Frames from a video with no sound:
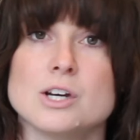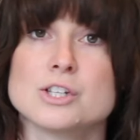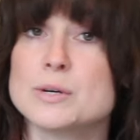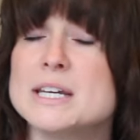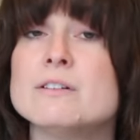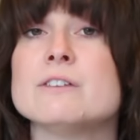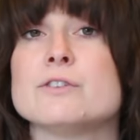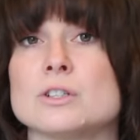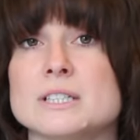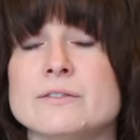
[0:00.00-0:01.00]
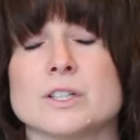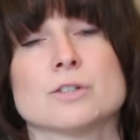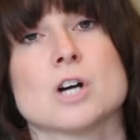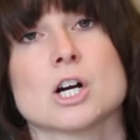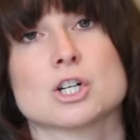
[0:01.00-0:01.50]
So even if you're leaving
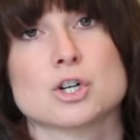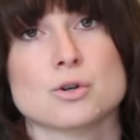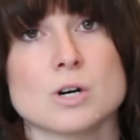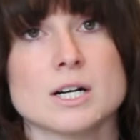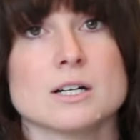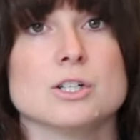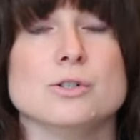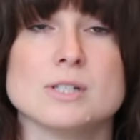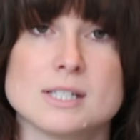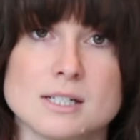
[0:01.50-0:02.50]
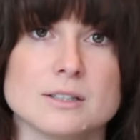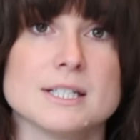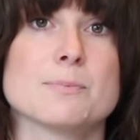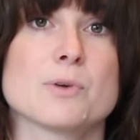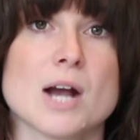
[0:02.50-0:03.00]
the rock short, you still
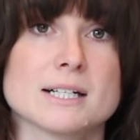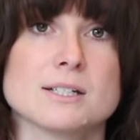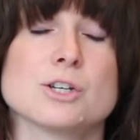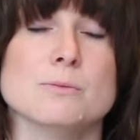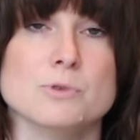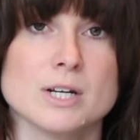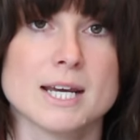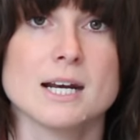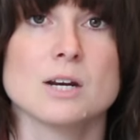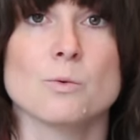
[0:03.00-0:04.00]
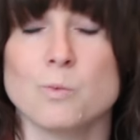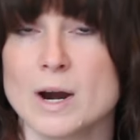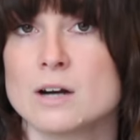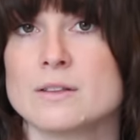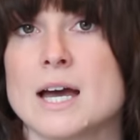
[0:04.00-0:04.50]
need to practice communicating
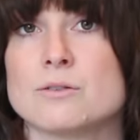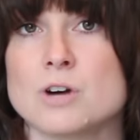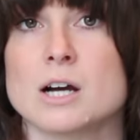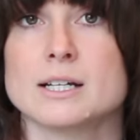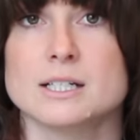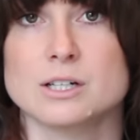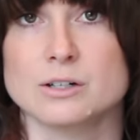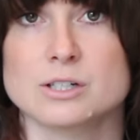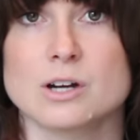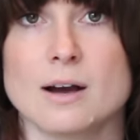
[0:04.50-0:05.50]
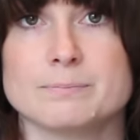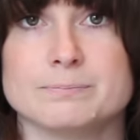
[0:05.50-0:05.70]
where that rock is gonna stop.